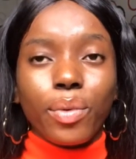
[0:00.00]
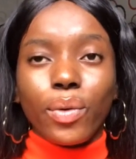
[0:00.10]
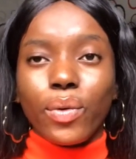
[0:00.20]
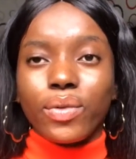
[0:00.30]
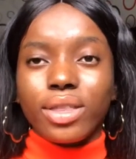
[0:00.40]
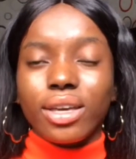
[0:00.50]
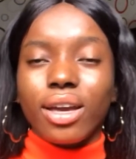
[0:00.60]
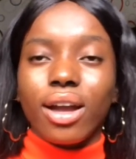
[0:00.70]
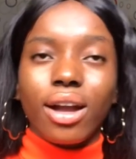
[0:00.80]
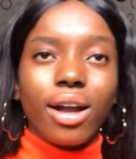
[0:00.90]
but they
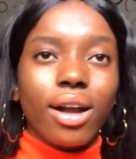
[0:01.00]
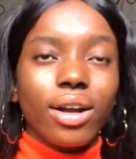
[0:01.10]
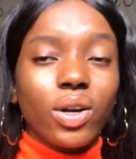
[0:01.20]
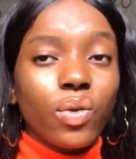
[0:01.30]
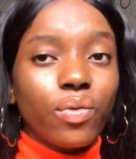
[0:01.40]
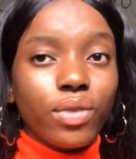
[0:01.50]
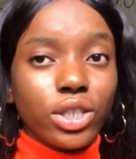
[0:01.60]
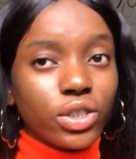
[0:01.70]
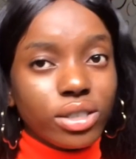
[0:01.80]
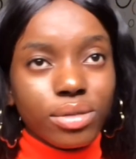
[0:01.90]
are
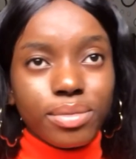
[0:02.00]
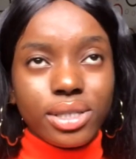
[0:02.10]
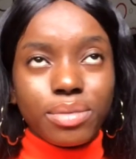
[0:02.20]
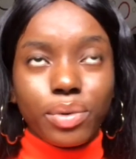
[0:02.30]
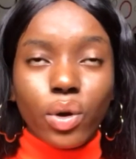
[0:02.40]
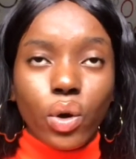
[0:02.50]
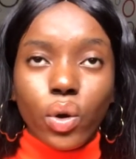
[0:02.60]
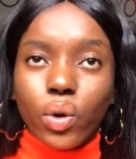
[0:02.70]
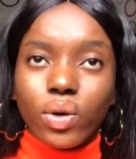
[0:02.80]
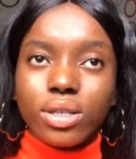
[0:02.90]
conventional meats
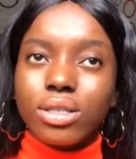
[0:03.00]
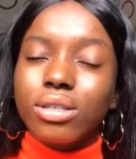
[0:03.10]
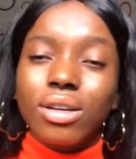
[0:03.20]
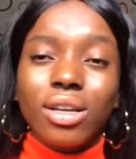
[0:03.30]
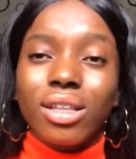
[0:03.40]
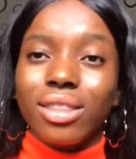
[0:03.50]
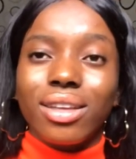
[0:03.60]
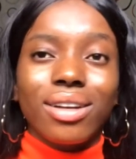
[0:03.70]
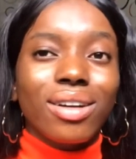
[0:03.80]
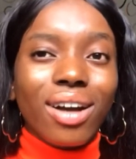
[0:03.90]
because
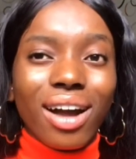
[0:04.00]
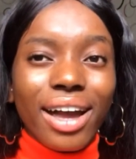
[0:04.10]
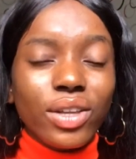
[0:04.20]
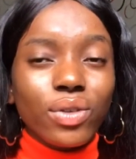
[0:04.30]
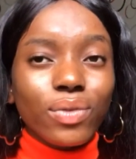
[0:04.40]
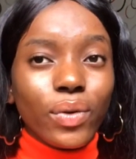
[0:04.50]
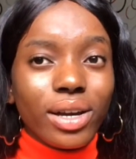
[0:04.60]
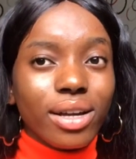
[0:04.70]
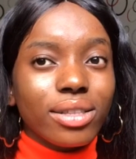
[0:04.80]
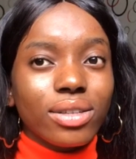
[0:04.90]
they are kind of
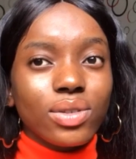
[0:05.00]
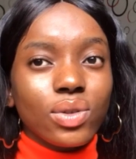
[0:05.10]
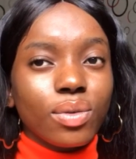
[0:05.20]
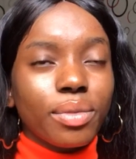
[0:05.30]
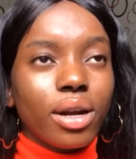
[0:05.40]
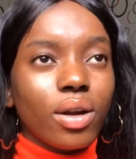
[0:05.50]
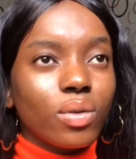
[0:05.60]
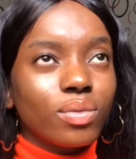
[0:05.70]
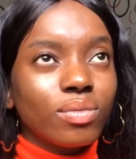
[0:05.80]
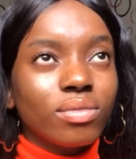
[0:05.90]
organic
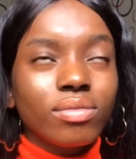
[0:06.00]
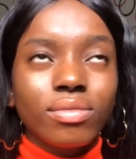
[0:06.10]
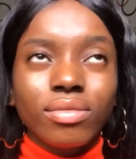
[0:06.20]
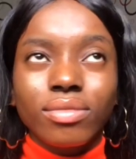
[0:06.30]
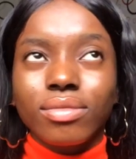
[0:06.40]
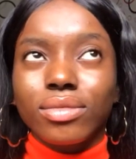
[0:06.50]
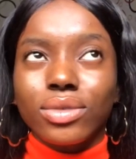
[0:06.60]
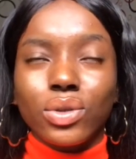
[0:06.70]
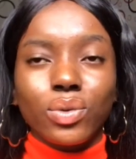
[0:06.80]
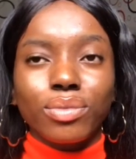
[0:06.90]
somehow.
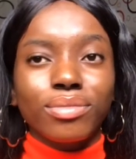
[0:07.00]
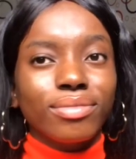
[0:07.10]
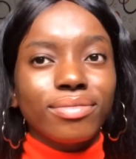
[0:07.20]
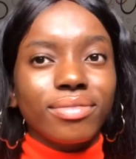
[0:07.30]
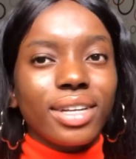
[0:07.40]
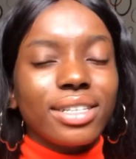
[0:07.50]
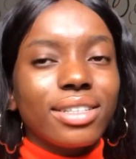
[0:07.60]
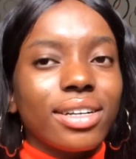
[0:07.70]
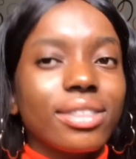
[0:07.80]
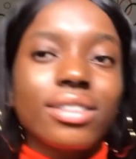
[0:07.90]
So that's
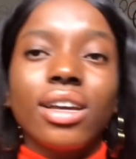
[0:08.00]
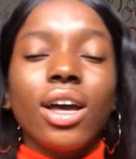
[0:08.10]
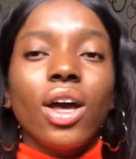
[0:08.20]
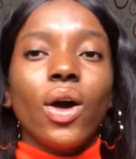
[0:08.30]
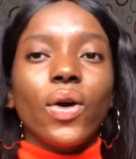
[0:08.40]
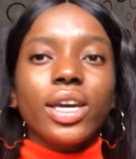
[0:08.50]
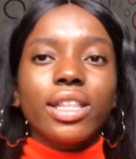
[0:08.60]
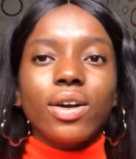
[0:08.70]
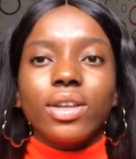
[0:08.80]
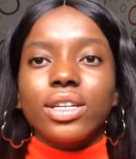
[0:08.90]
that. Okay,
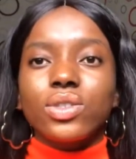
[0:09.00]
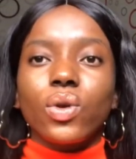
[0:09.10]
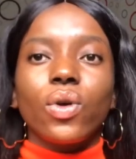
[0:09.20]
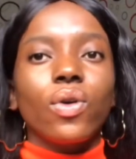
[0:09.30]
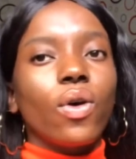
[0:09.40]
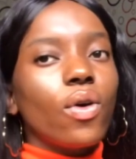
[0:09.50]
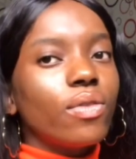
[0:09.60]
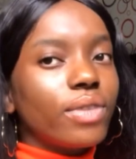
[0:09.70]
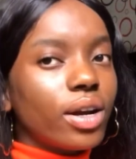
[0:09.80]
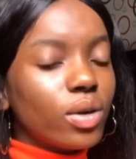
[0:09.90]
now let's go
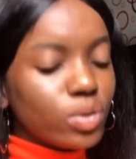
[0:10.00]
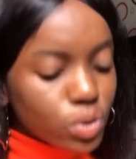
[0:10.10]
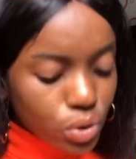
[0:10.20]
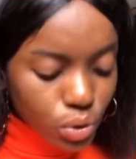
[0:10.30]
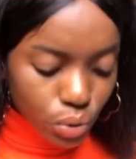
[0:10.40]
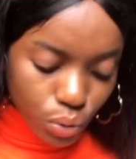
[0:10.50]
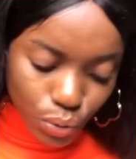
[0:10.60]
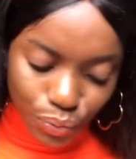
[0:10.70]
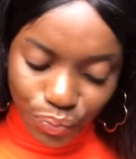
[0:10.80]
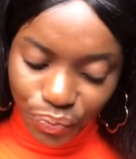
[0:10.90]
over
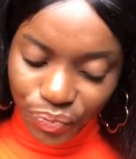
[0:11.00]
onto